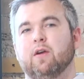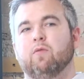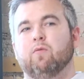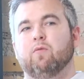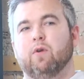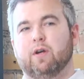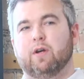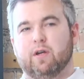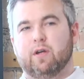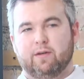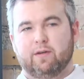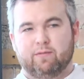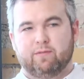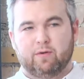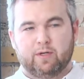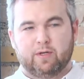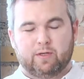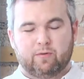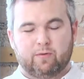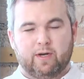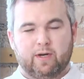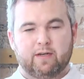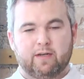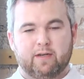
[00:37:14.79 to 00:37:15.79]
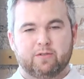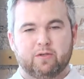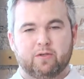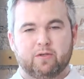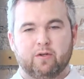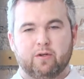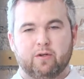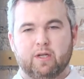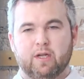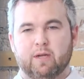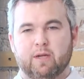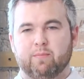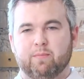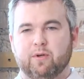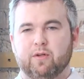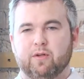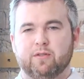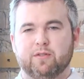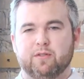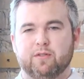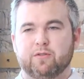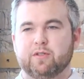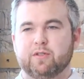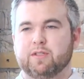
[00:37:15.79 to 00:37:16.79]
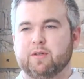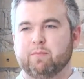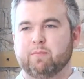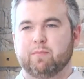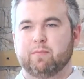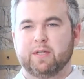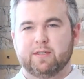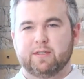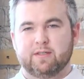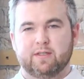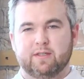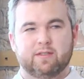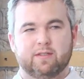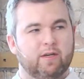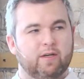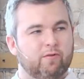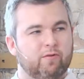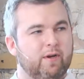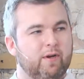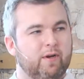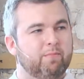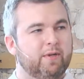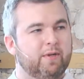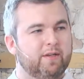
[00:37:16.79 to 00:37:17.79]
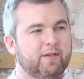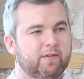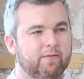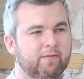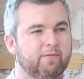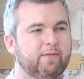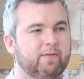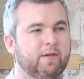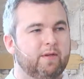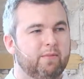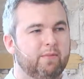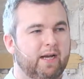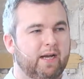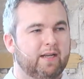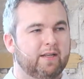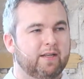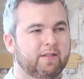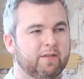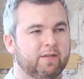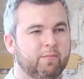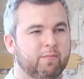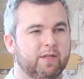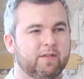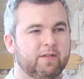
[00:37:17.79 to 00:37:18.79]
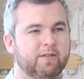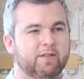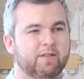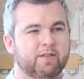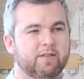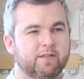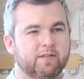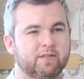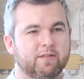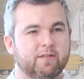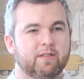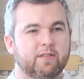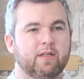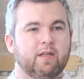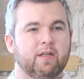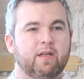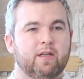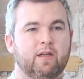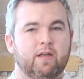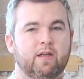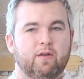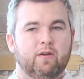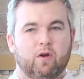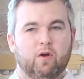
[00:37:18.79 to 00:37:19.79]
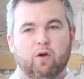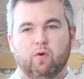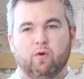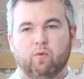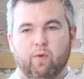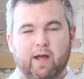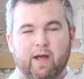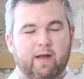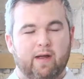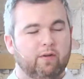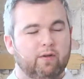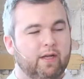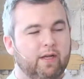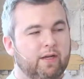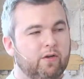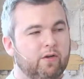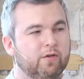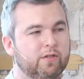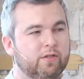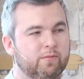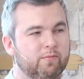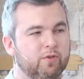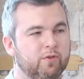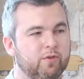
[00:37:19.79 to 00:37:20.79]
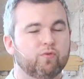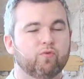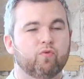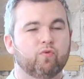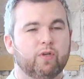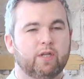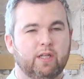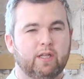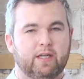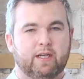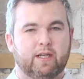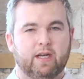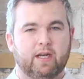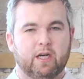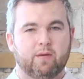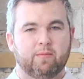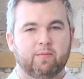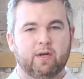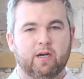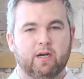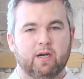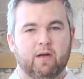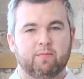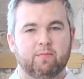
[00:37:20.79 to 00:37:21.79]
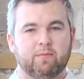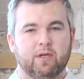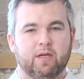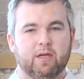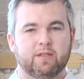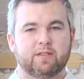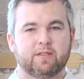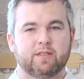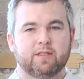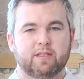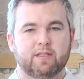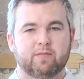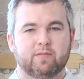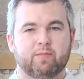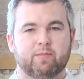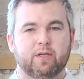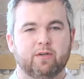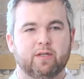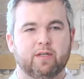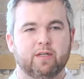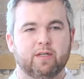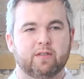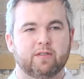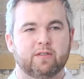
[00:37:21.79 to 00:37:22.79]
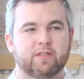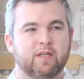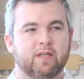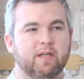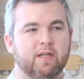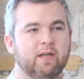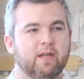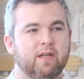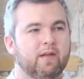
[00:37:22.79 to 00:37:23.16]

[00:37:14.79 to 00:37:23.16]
What kind of our creative should look like? But also just a great piece of feedback as a business is, oh wow, like customers really care about ambience and experience.